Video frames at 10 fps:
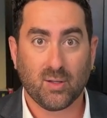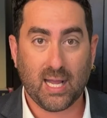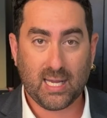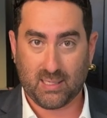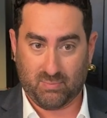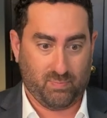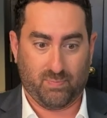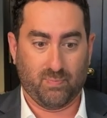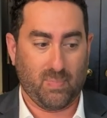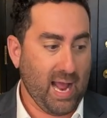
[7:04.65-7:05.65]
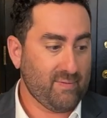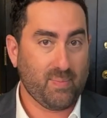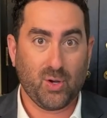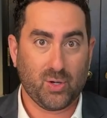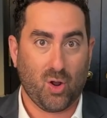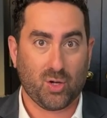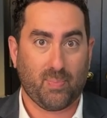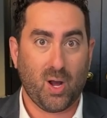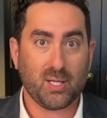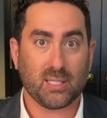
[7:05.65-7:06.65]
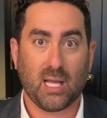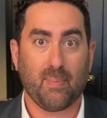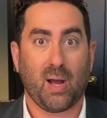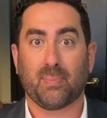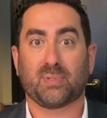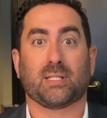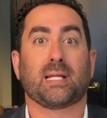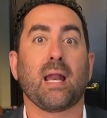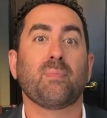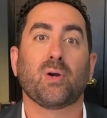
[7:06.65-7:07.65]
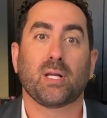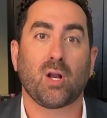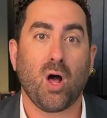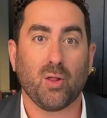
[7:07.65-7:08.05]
They could have $1 million deposit. They could buy up to $10 million.